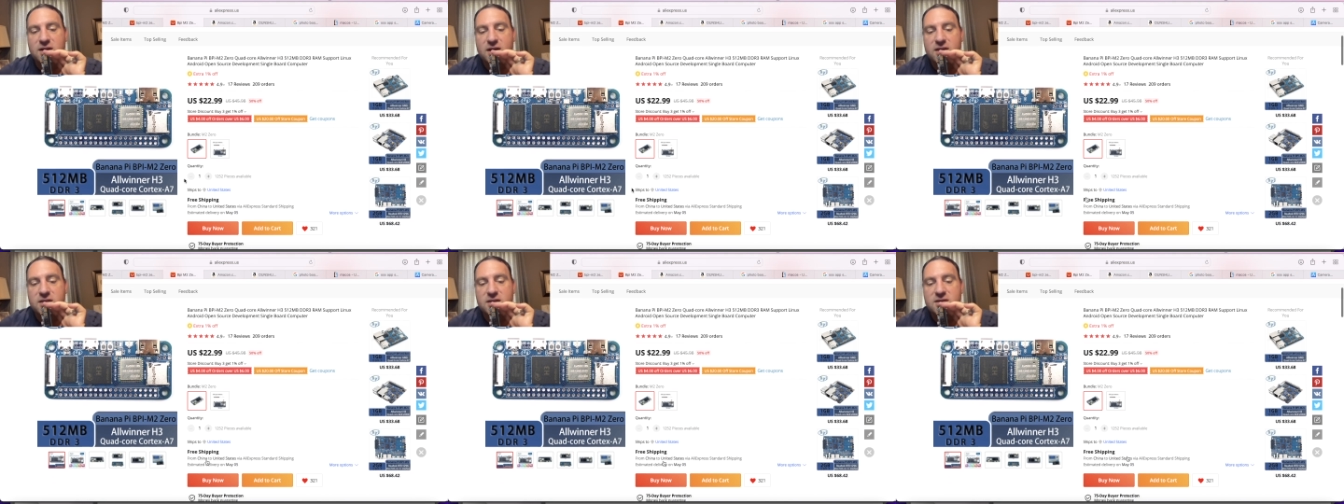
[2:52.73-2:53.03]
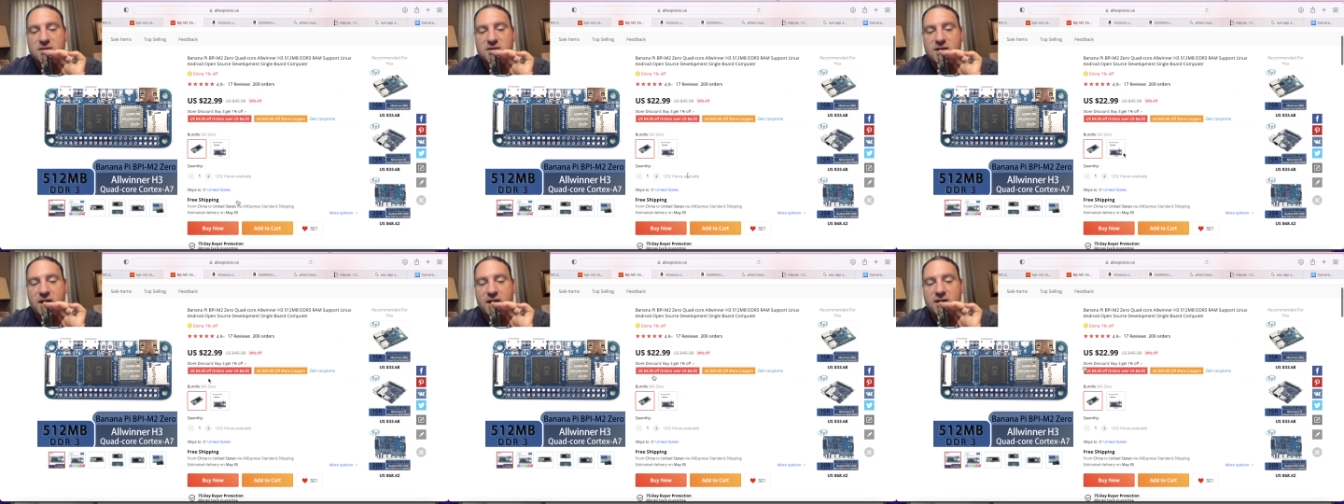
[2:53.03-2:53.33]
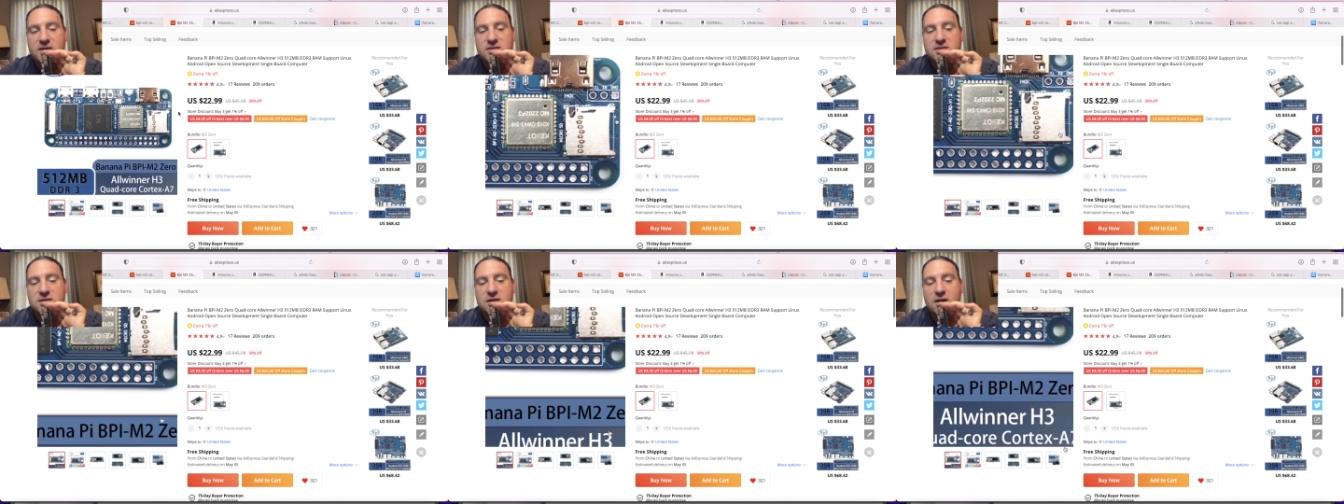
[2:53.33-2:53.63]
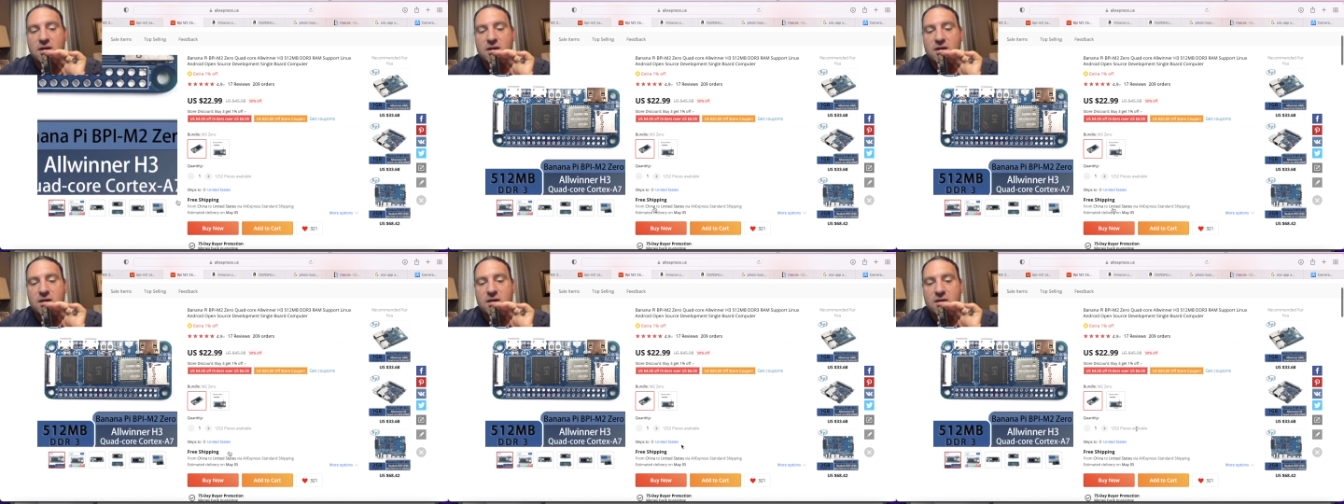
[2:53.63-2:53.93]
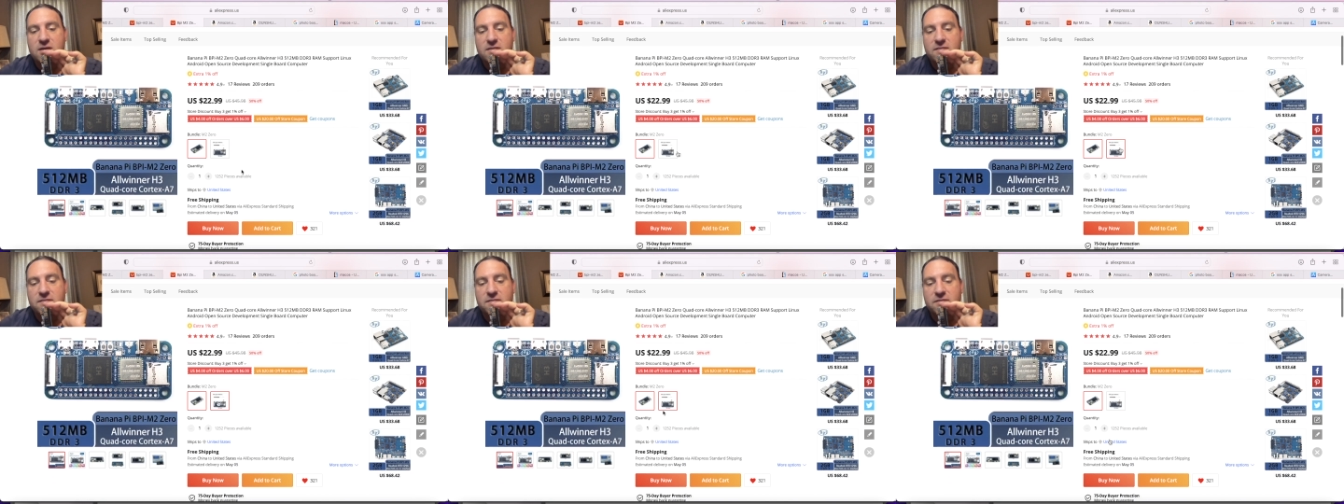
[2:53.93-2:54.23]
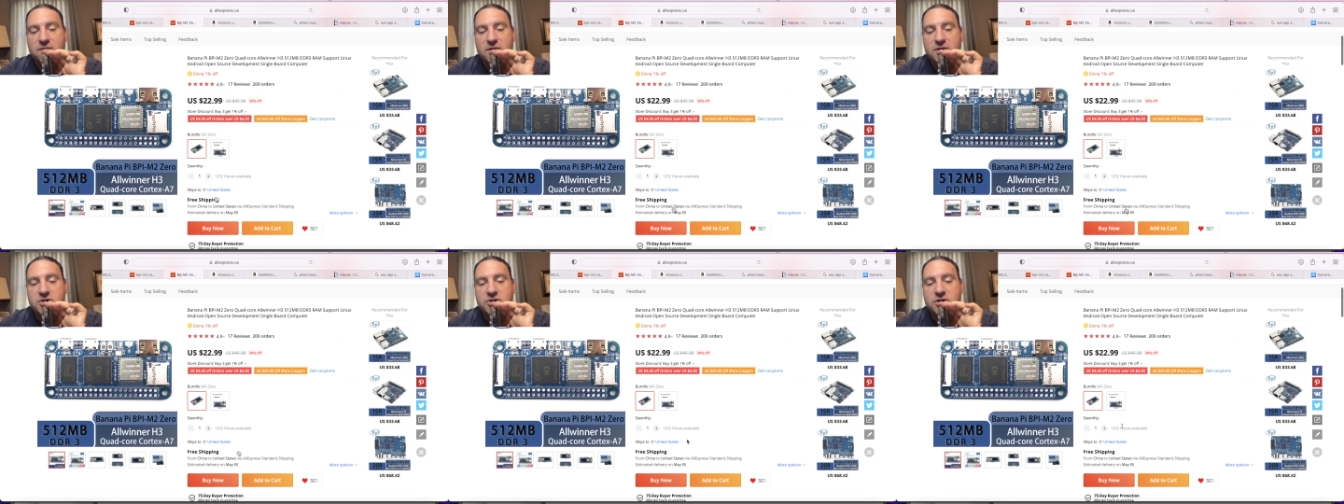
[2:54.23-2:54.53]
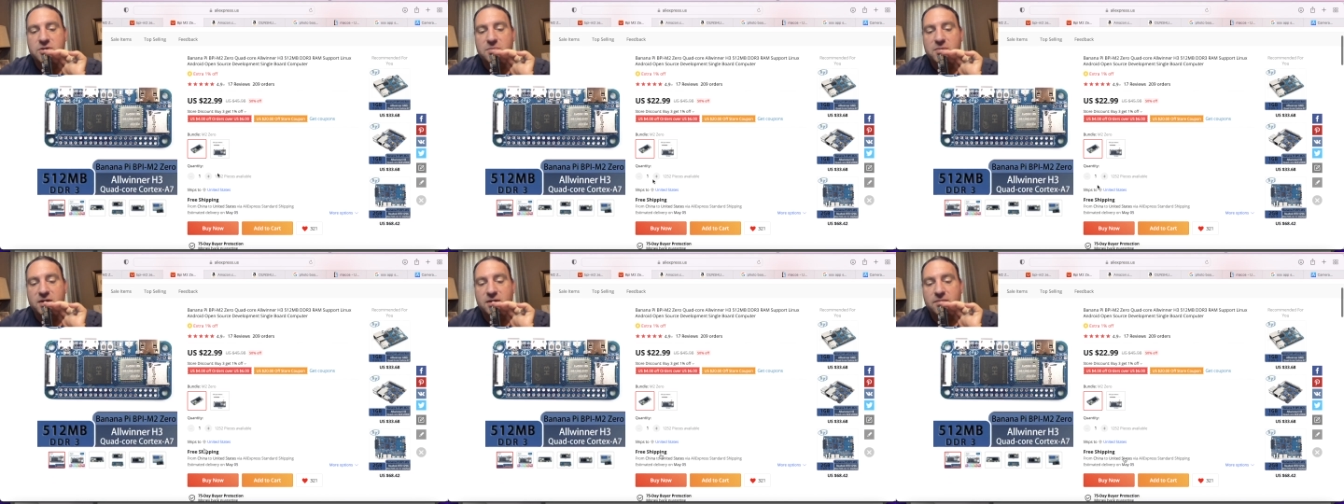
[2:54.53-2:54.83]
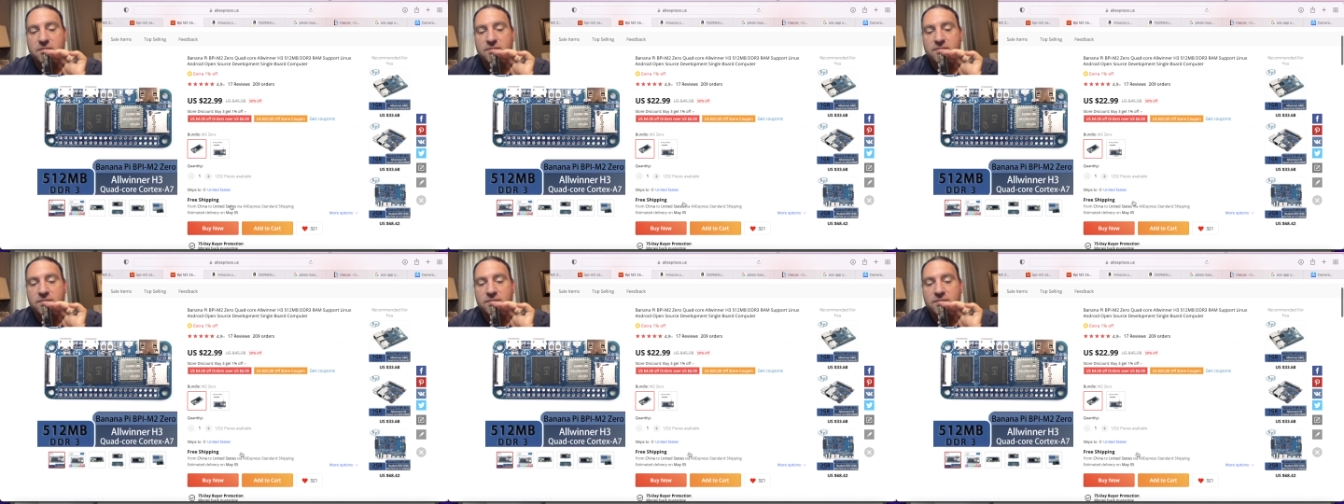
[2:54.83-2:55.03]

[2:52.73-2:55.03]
and this has free shipping.